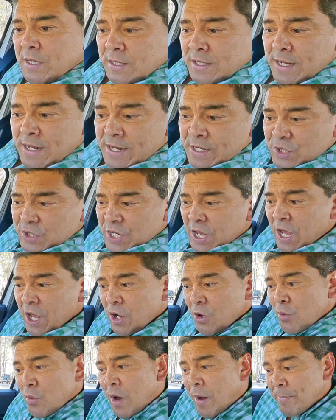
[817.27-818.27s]
Yeah,
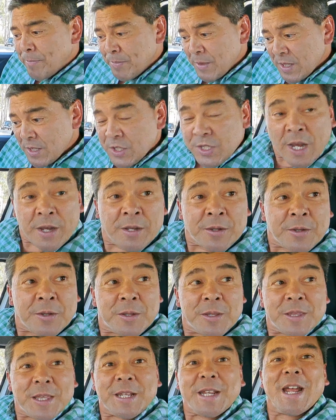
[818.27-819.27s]
so
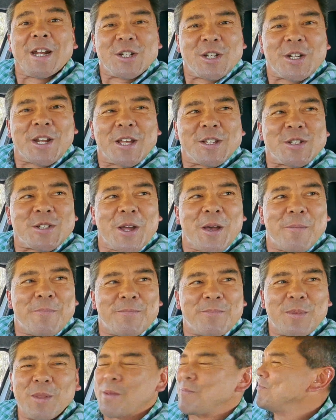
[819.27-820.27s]
the Dacia Duster.
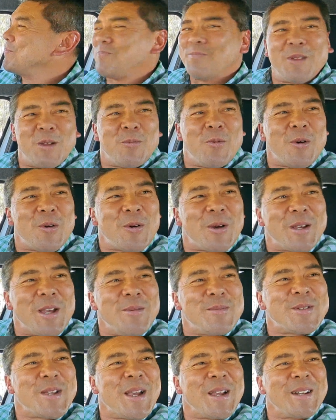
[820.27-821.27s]
What do I
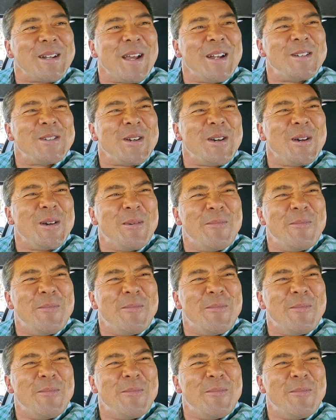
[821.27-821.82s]
keep saying, Dacia?